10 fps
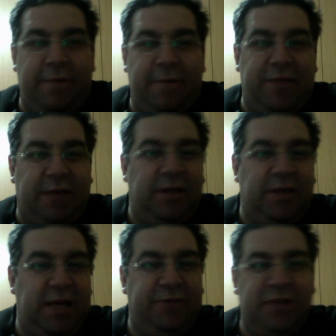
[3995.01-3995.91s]
than the
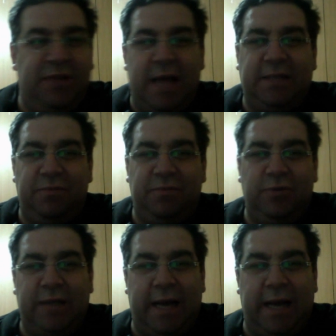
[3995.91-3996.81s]
gift that
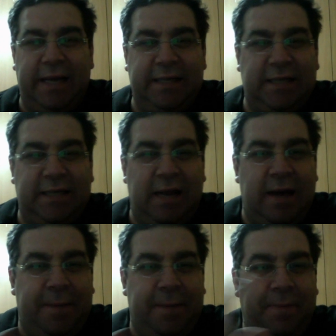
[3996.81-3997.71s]
Musa alayhi
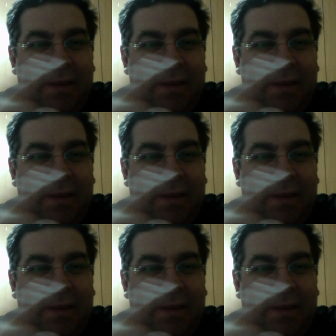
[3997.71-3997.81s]
salam